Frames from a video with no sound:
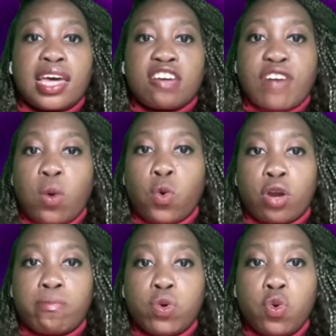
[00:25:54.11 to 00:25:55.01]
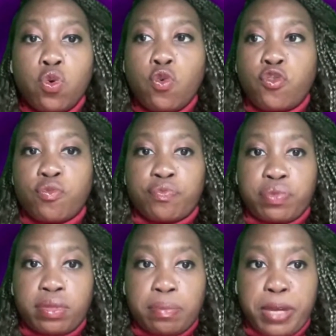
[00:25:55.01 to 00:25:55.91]
If I want to move
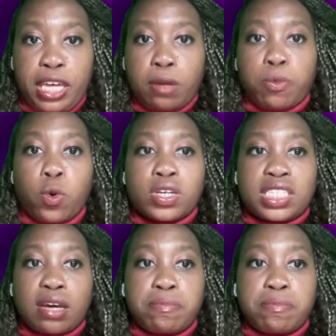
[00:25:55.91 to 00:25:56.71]
Pip or